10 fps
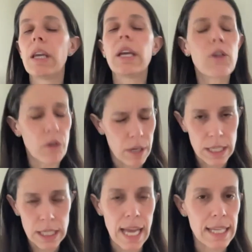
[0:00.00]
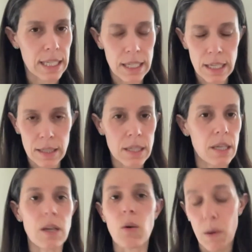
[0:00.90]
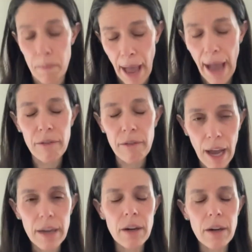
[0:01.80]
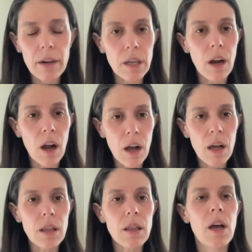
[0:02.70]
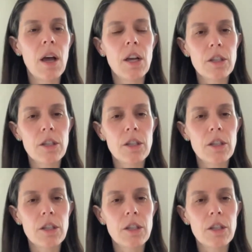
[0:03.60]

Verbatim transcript: increased hesitancy or backfired at all.